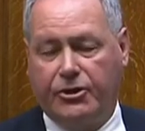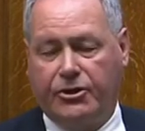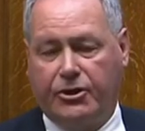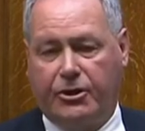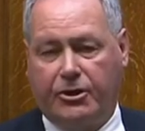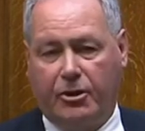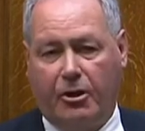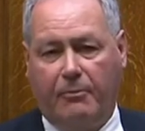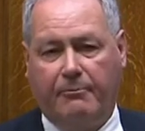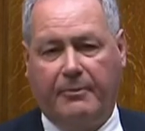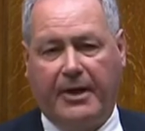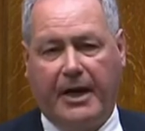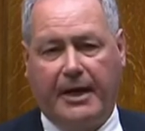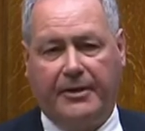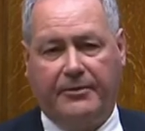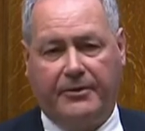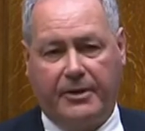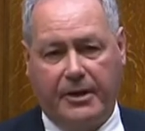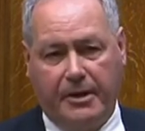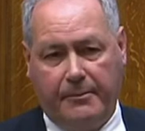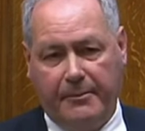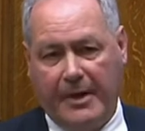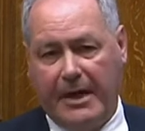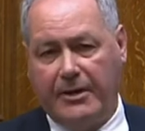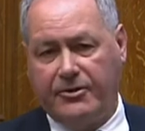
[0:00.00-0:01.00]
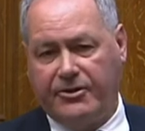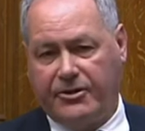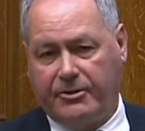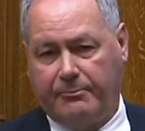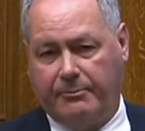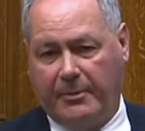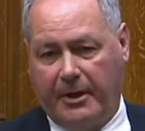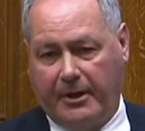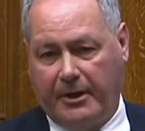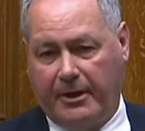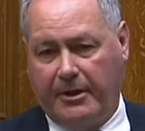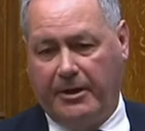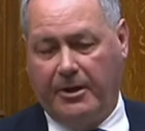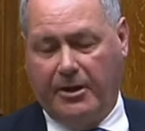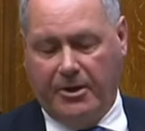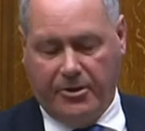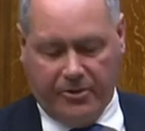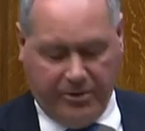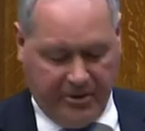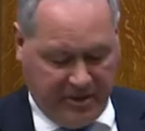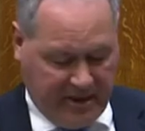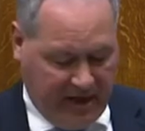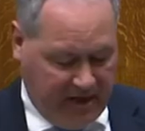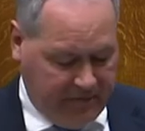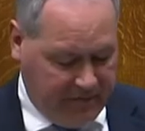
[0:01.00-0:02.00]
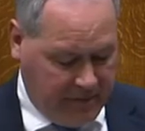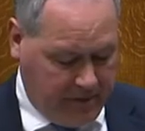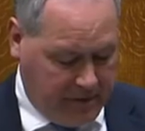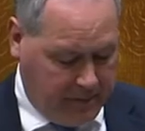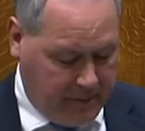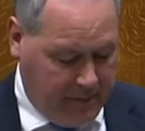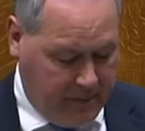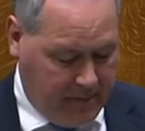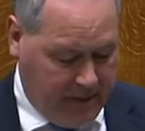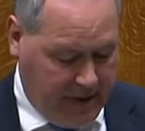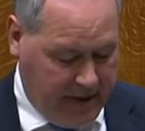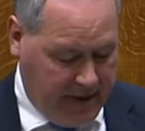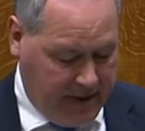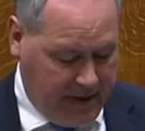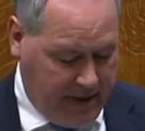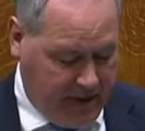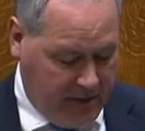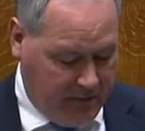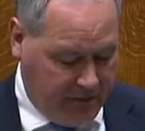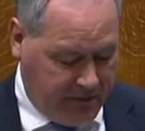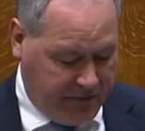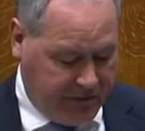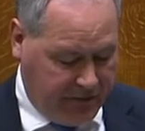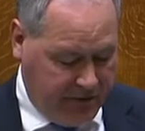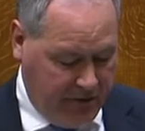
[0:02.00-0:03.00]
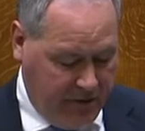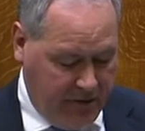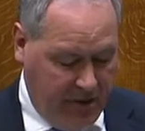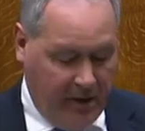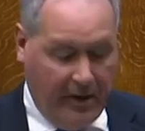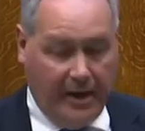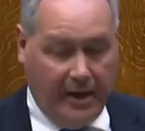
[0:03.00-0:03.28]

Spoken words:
to combat the amount of money that's having to be paid out.